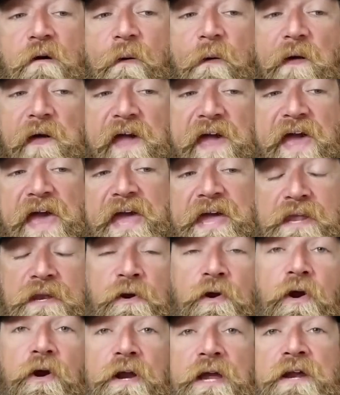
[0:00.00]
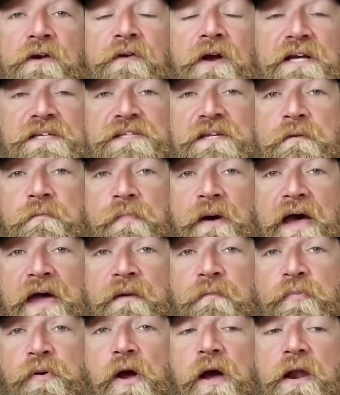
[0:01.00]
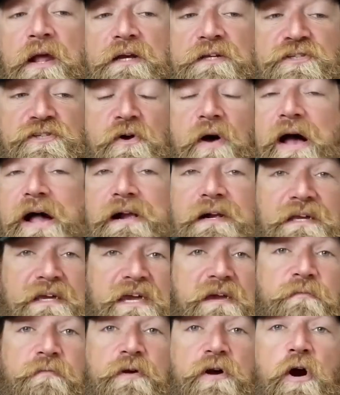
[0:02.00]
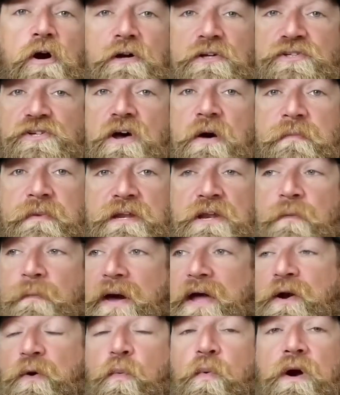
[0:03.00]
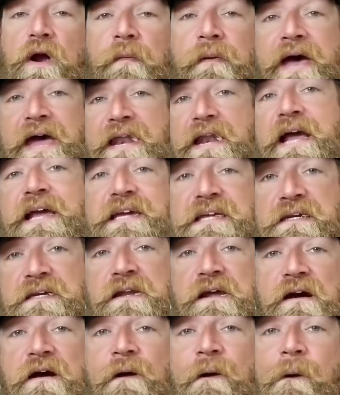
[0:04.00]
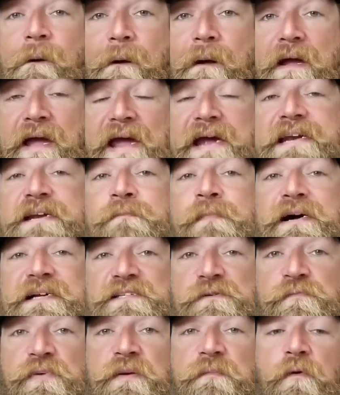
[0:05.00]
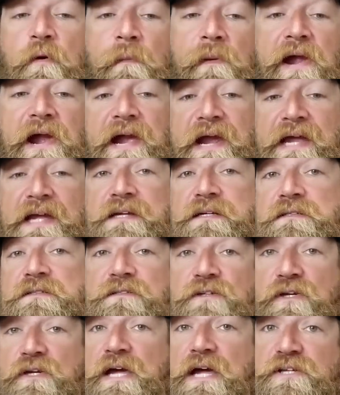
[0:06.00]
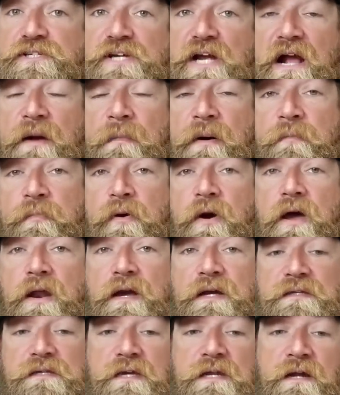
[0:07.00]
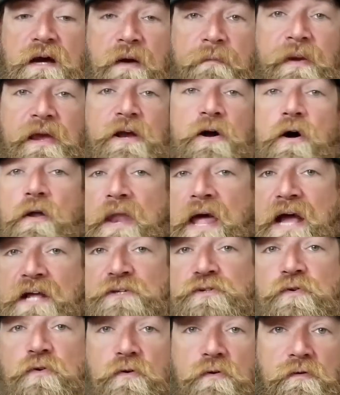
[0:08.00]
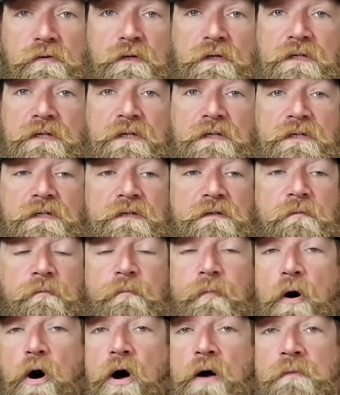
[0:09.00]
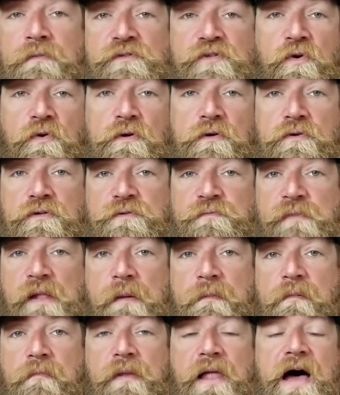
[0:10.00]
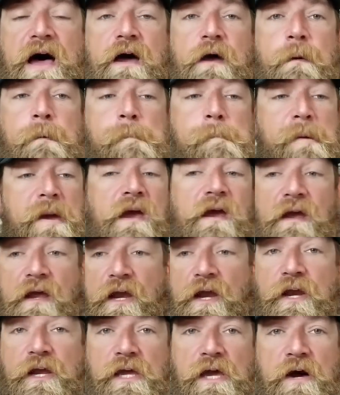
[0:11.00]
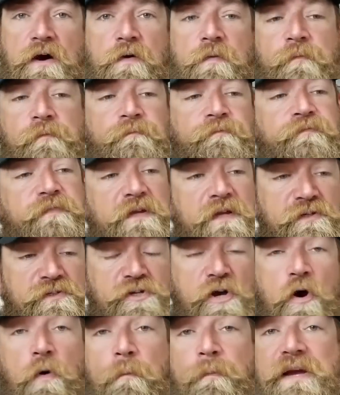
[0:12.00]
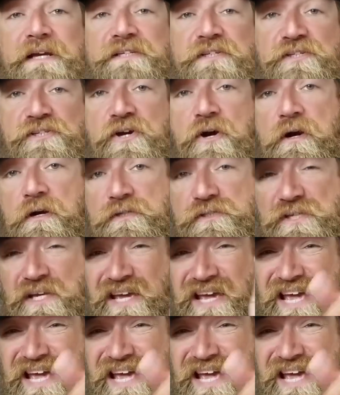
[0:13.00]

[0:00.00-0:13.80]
and are interested in buying products. So I keep cards on me no matter where I'm at. I can hand them out to people and be like, hey, you got to check out my product. You know, I make all natural balms, oils, blah, blah, blah. Here you go. So business cards.